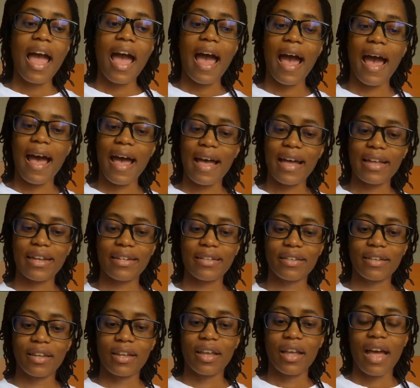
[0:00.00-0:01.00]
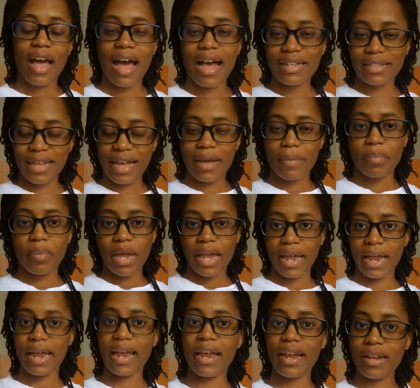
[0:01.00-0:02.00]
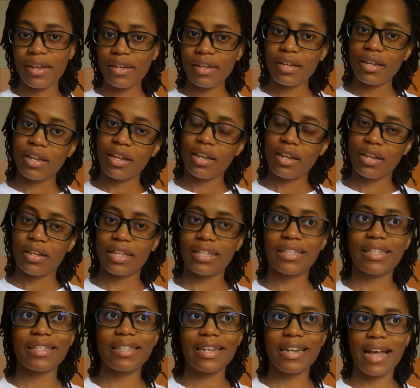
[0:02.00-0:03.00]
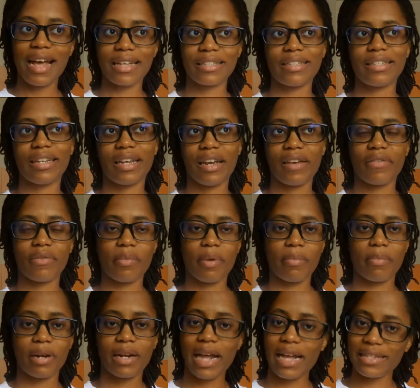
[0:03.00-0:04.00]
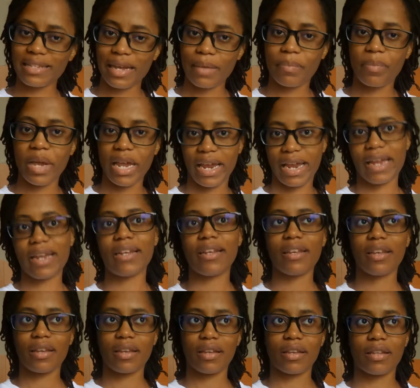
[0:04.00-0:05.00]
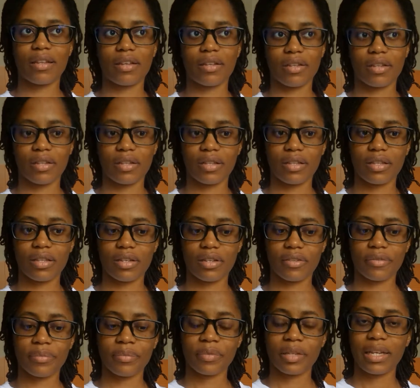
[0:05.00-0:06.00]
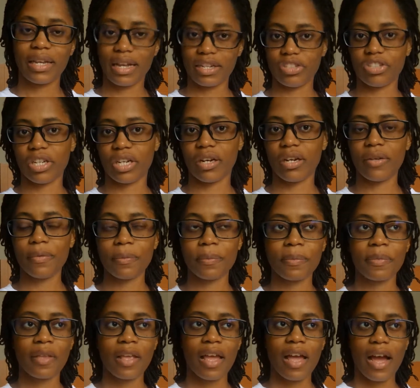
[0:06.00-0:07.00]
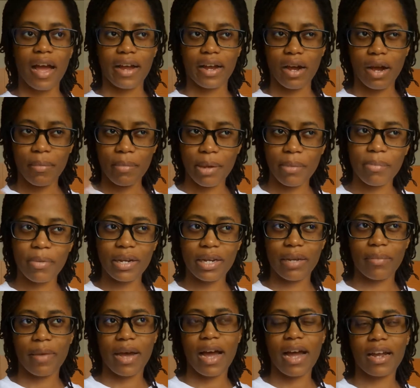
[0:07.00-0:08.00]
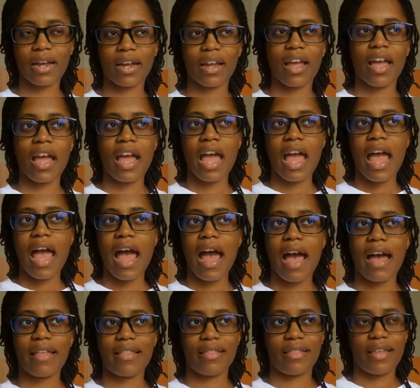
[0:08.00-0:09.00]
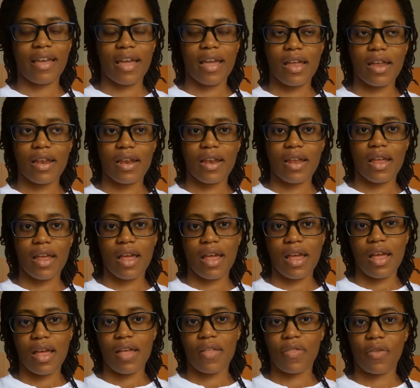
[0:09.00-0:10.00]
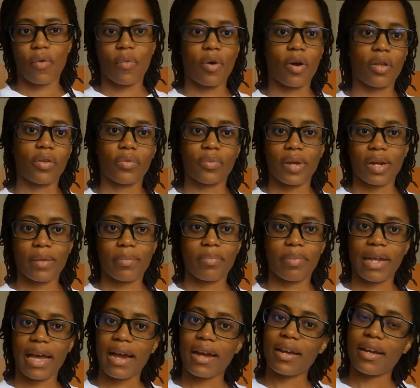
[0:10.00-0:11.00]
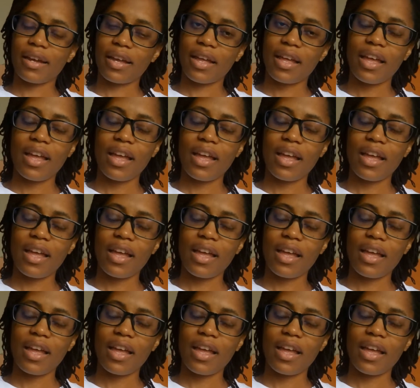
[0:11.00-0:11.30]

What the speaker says: And as I paid, this is the last thing I remembered. As I paid the cashier, I got my money back, and then the world went blank.